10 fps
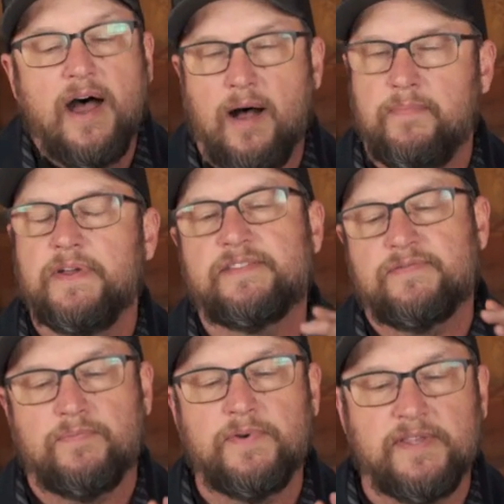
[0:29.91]
Um,
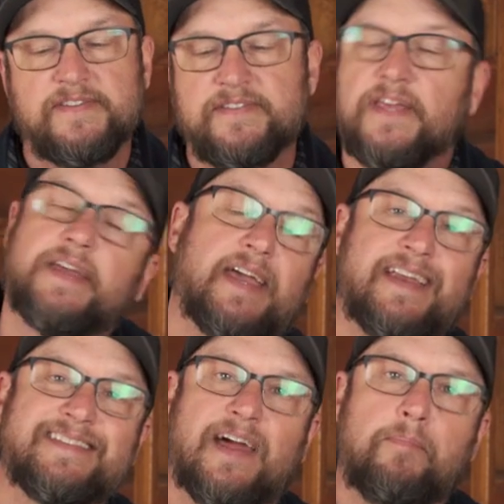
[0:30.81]
it's really slick,
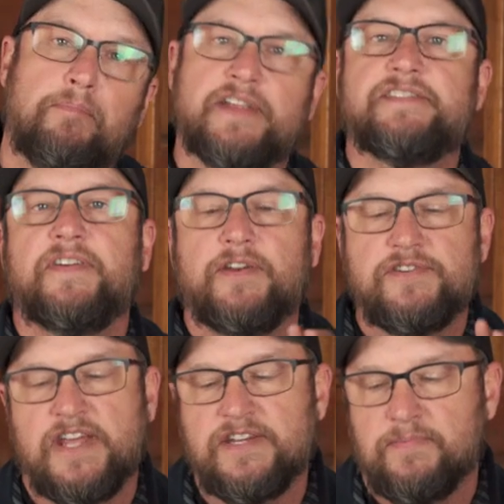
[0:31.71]
and it's got a bunch of
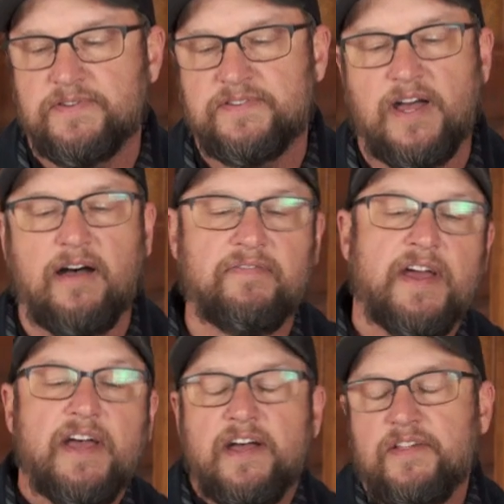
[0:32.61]
interchangeable stuff
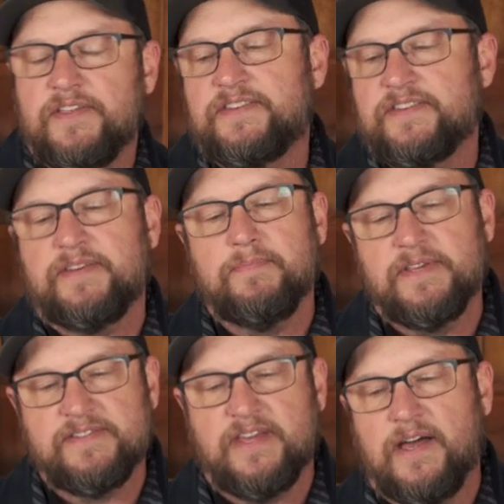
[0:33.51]
the system
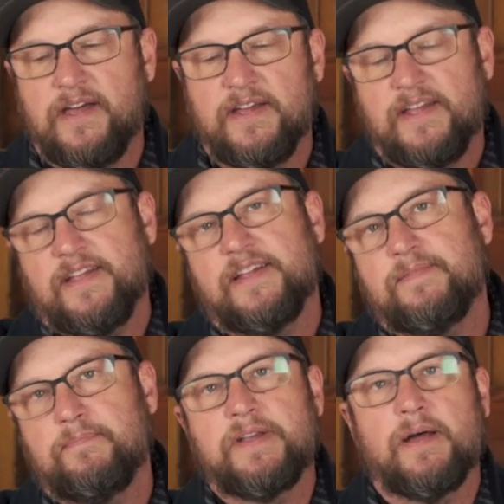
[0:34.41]
is uh, it,
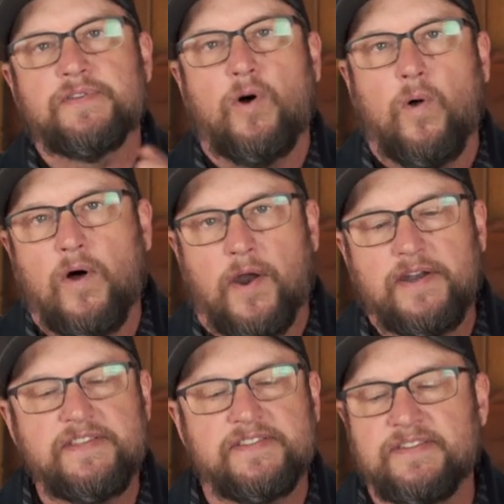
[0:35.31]
it, becomes a whole
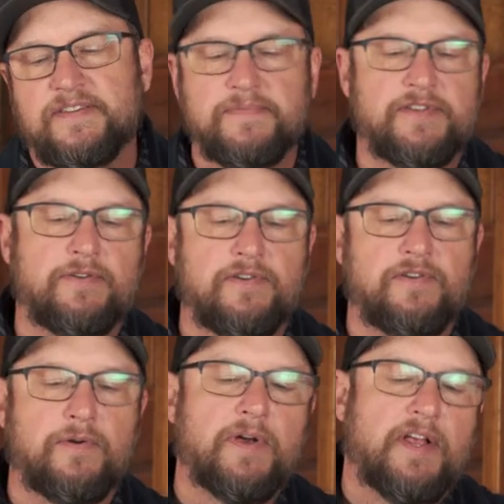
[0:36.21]
harness system so you can
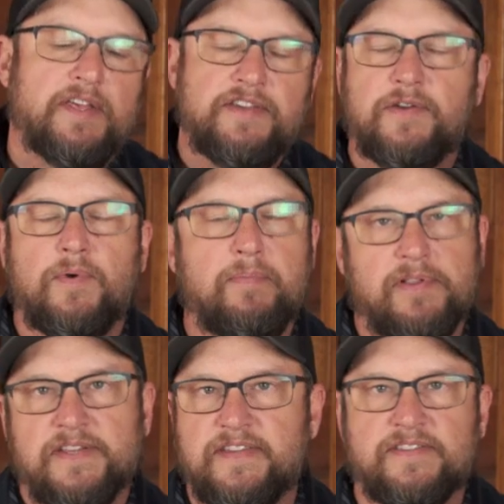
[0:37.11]
do you can run
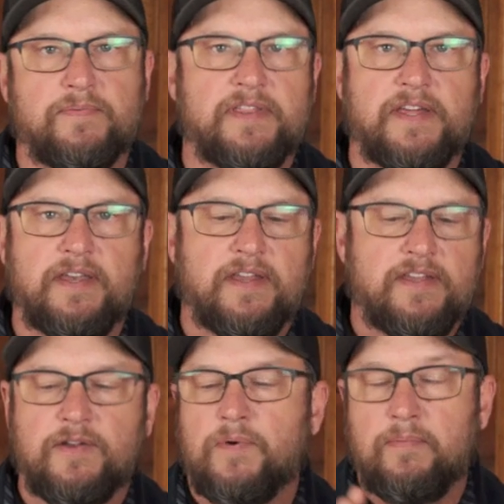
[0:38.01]
ballistics with
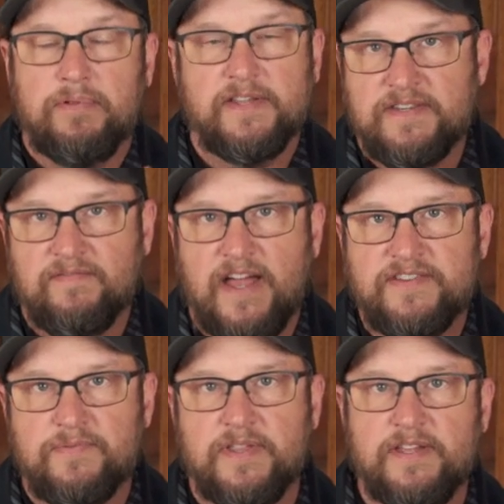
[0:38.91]
it you can run a ballistic
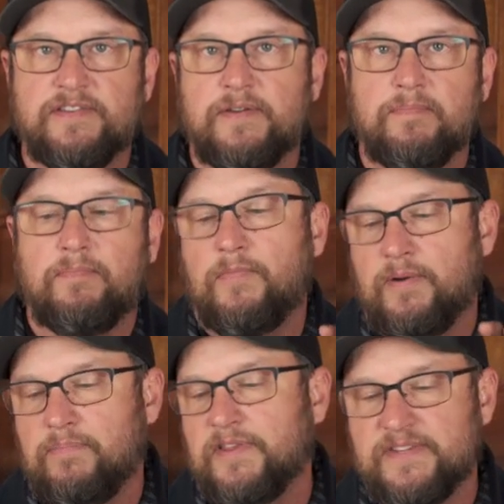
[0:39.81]
vest with it so you can
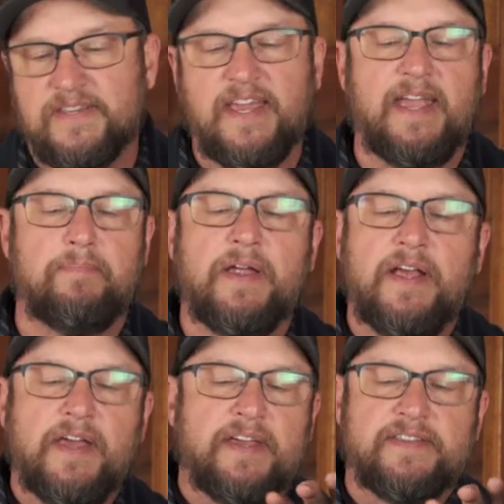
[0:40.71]
run a ballistic cape
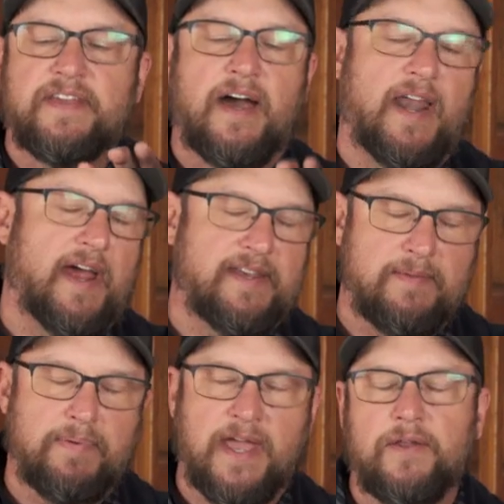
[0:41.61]
it's got
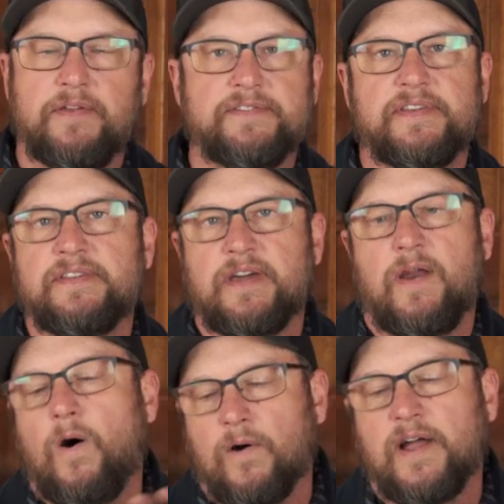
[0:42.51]
id panels it's
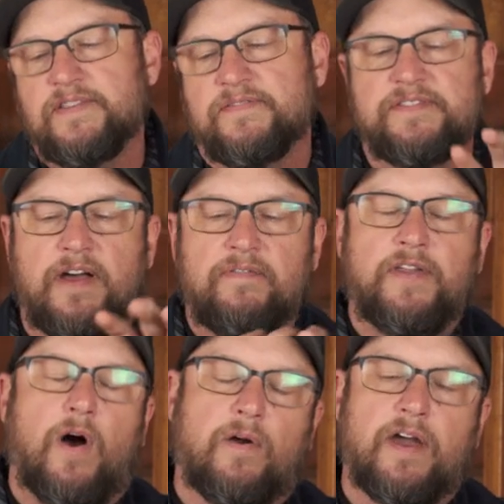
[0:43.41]
got all kinds of stuff
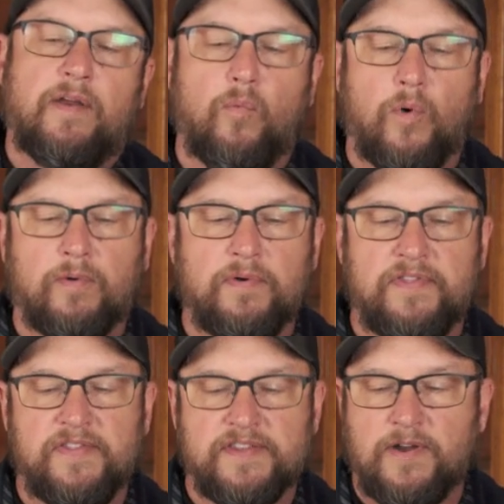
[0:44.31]
that all kind of work
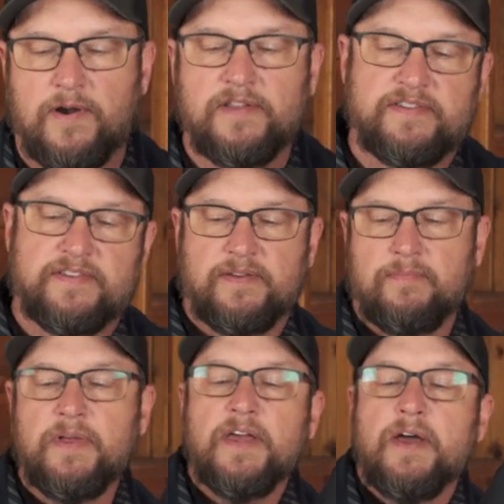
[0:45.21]
within this harness
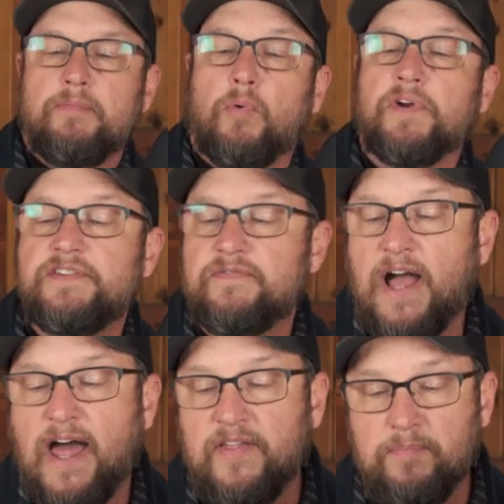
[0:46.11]
system but what you've
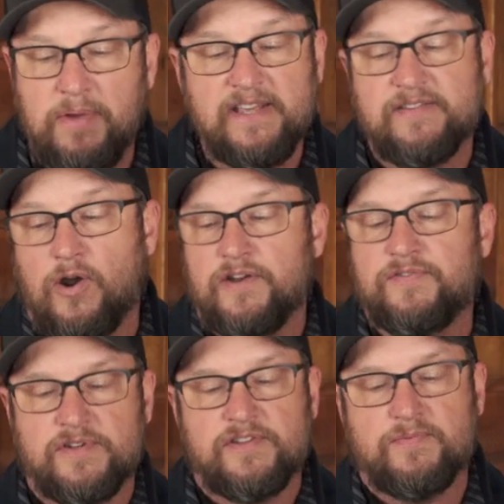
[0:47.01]
got in the base
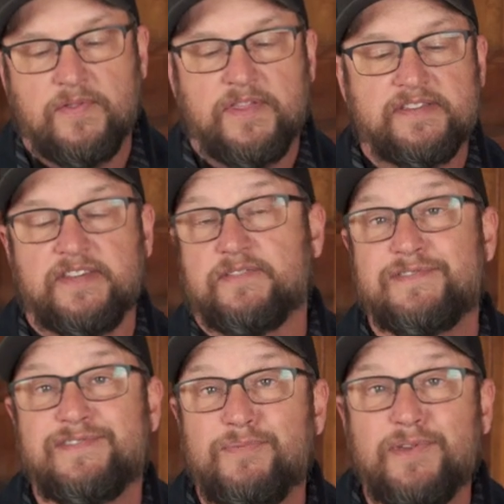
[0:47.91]
harness which is what this is
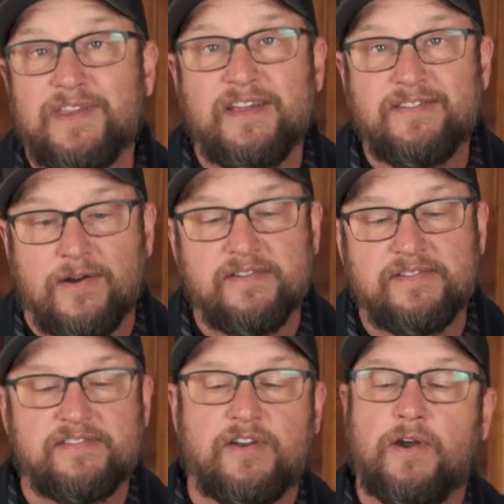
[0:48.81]
which is a really nice
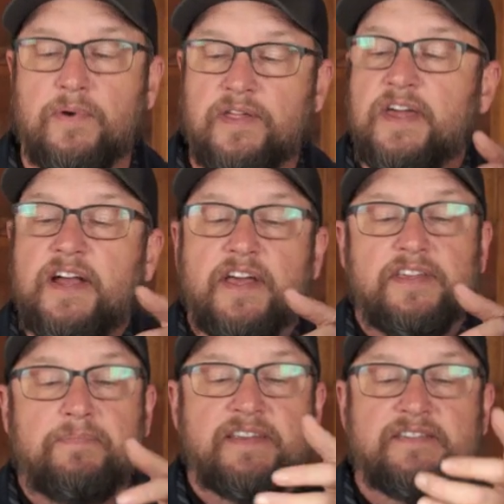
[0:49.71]
harness to start with
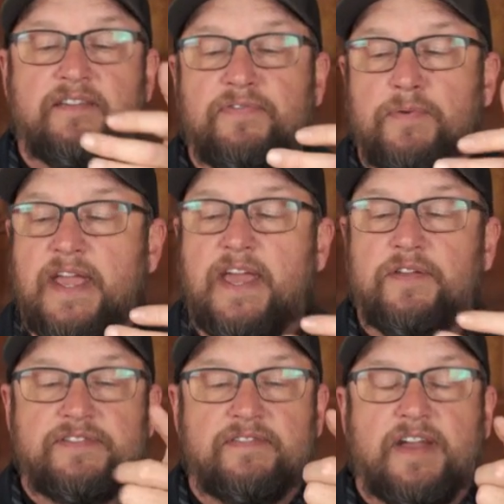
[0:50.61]
you basically have three
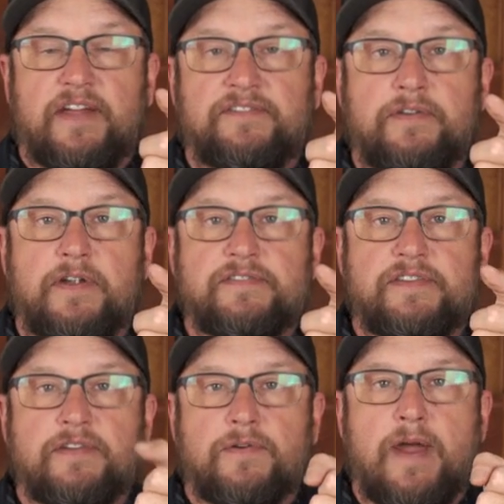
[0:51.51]
handles you've got two here
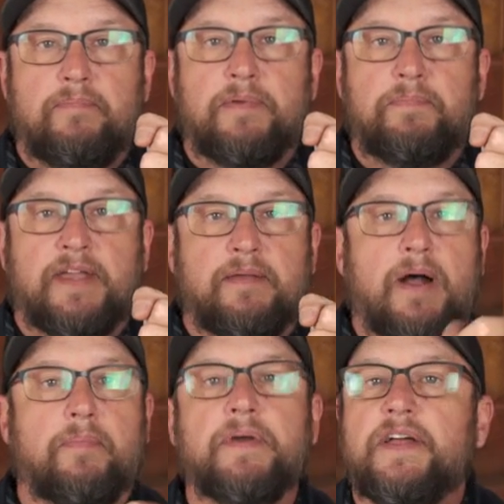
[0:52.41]
so you can grab him and pick
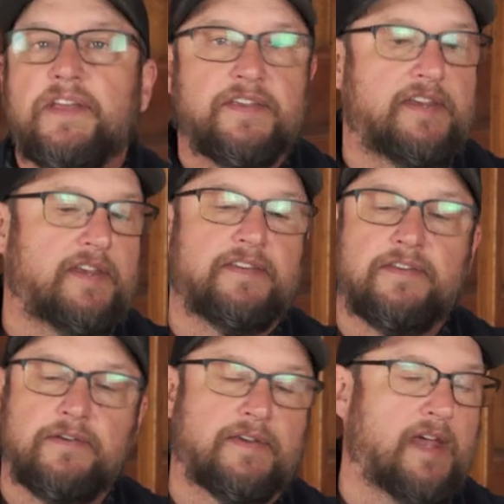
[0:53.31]
him up you need
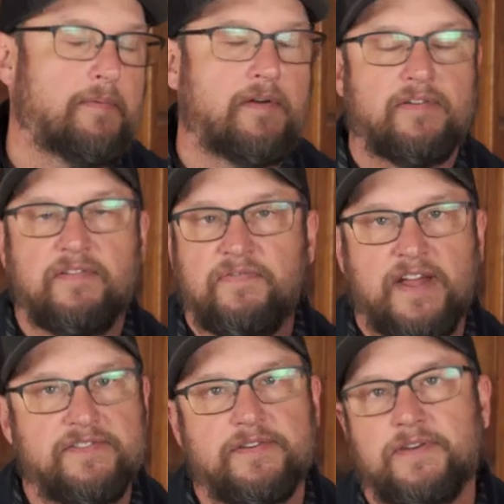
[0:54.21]
to get him over a
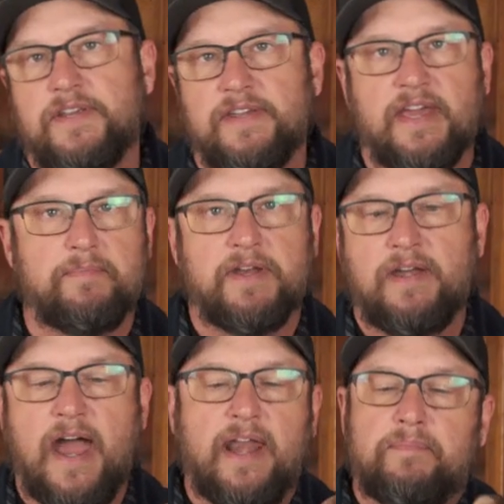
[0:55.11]
fence or you need to get him in
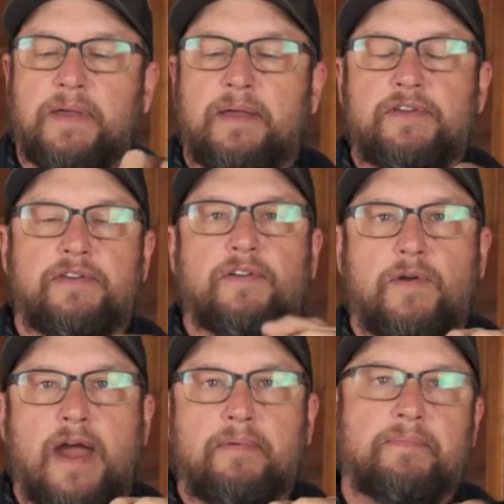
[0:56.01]
an attic bam you can
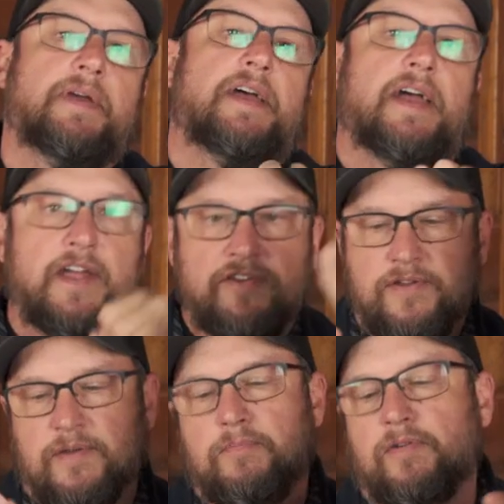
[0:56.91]
grab him and
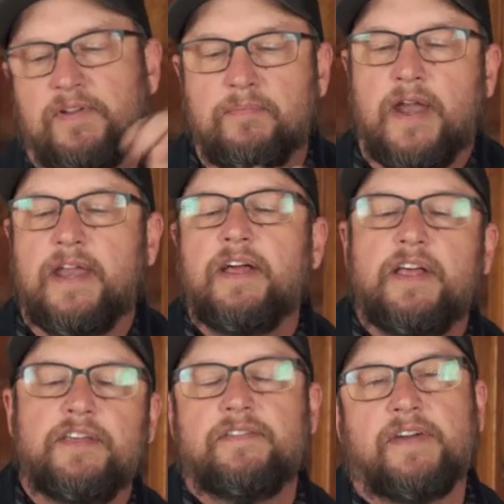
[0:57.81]
you can move him right
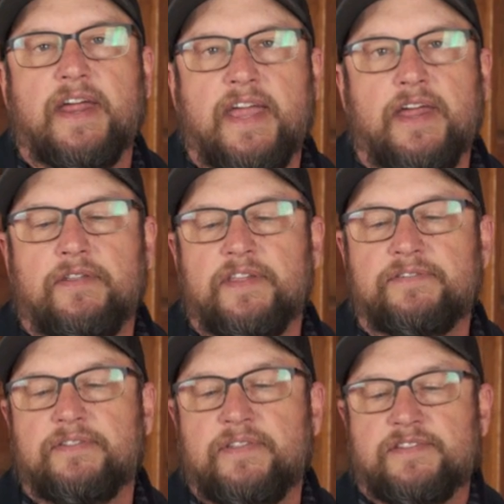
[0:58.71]
you've got to handle
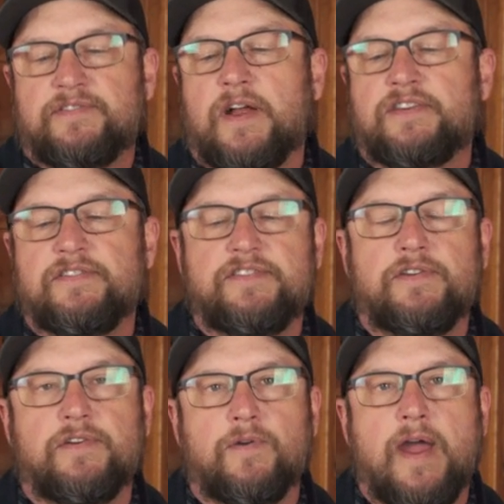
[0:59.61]
this this direction so
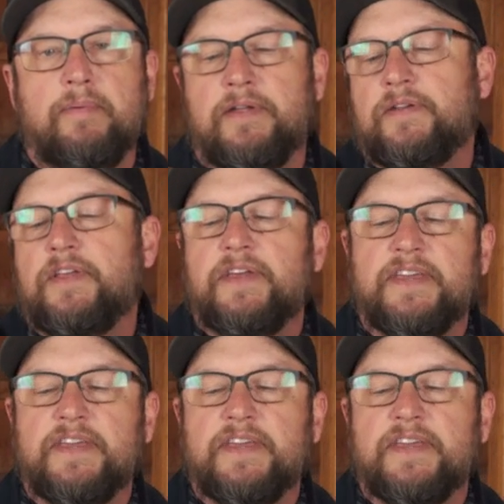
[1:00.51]
you can grab it